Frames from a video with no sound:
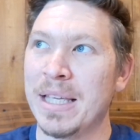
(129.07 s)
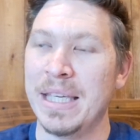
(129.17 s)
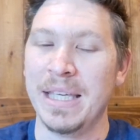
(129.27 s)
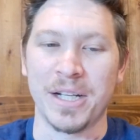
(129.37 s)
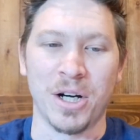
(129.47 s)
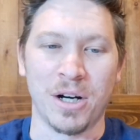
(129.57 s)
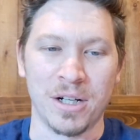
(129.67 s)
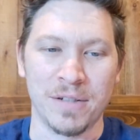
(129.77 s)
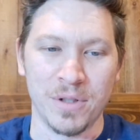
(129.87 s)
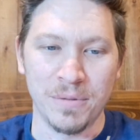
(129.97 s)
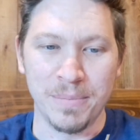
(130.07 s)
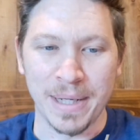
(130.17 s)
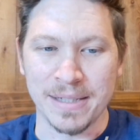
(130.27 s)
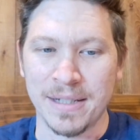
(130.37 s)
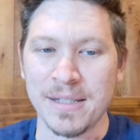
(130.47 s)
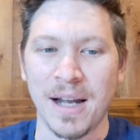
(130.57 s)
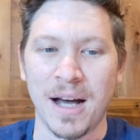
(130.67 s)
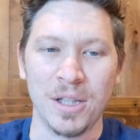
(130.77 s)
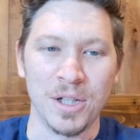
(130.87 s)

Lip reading: Kia Carnival because it does not